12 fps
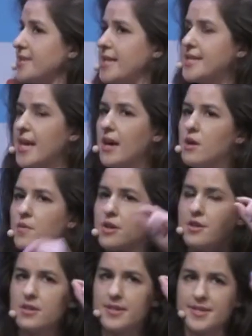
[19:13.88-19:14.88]
detail,
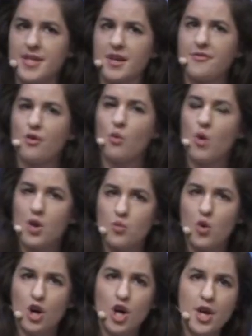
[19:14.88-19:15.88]
where you're listening for one
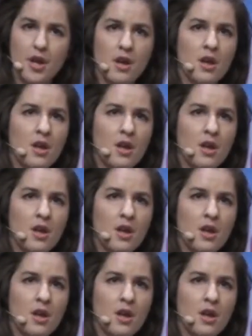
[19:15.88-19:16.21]
word,